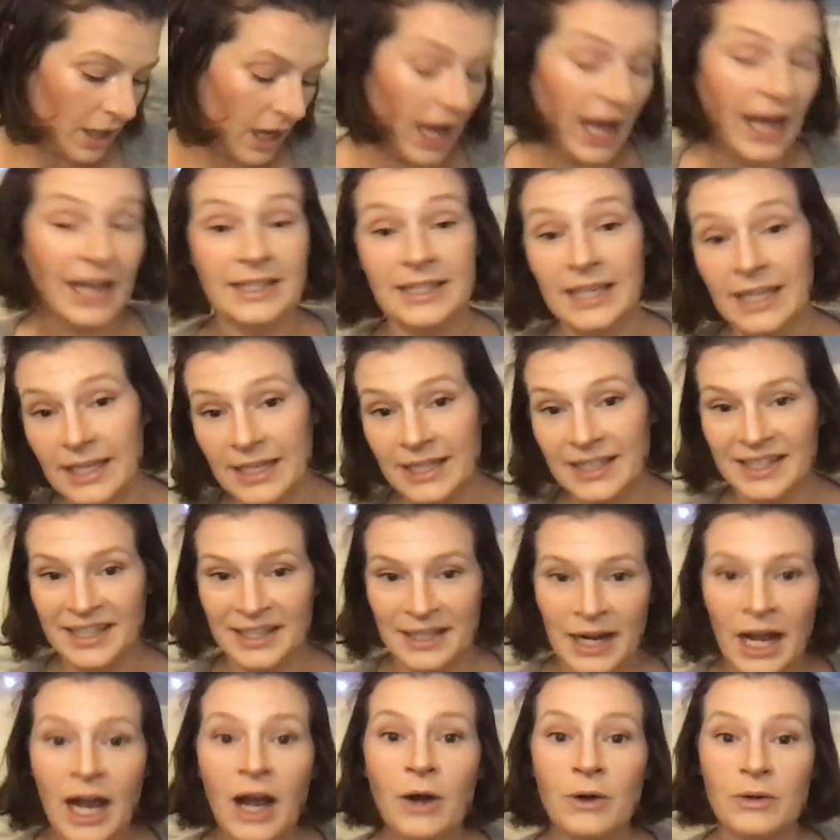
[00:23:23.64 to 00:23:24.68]
I can't
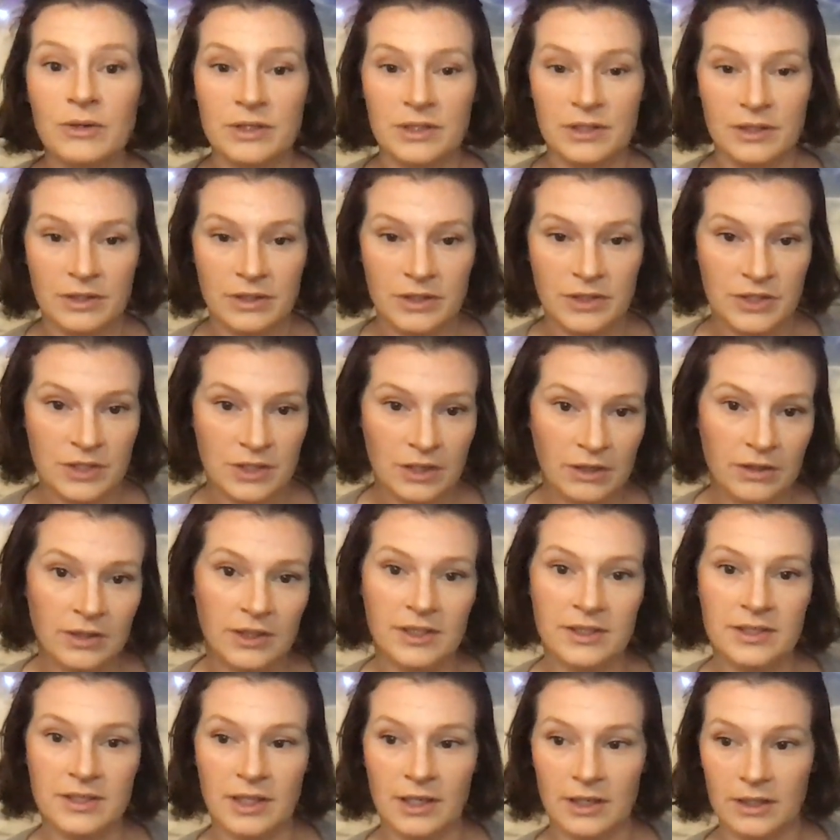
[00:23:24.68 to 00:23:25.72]
get out, the
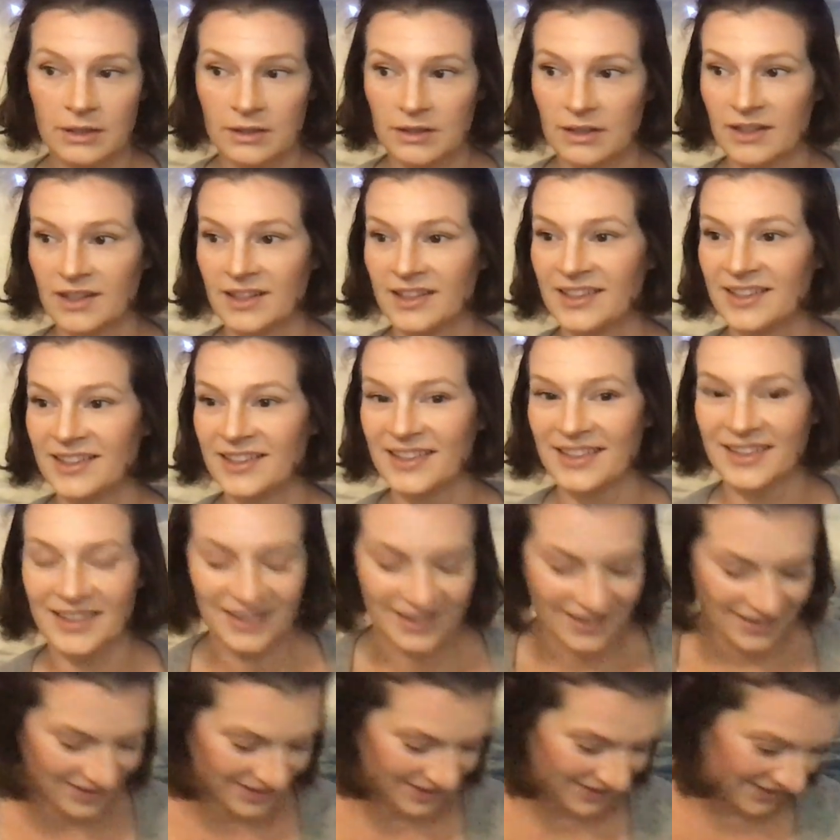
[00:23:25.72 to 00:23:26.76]
starling
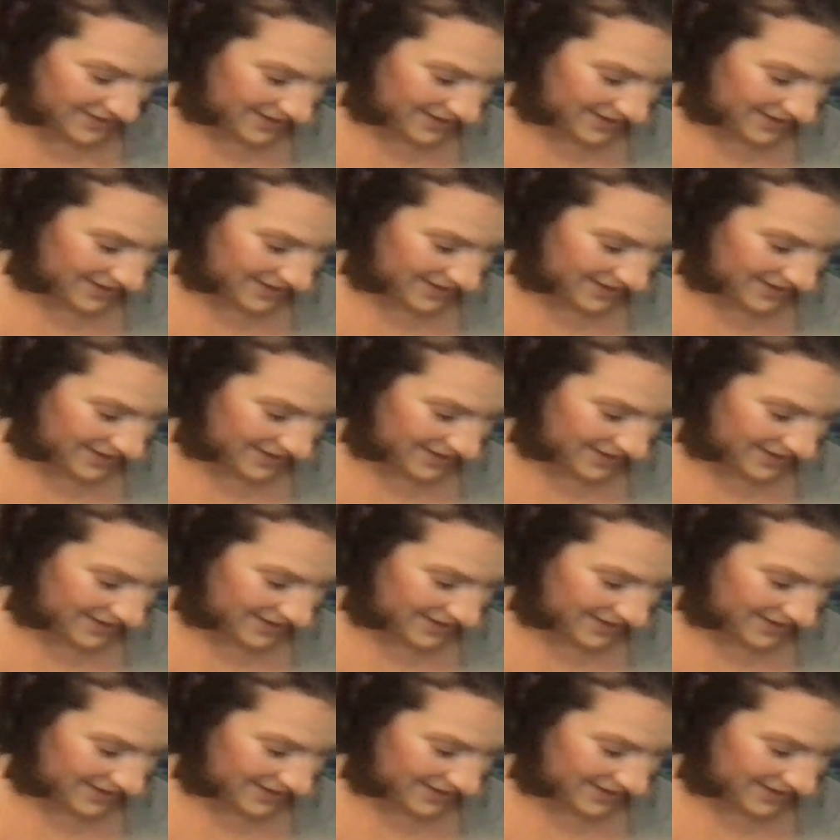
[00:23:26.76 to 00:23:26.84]
said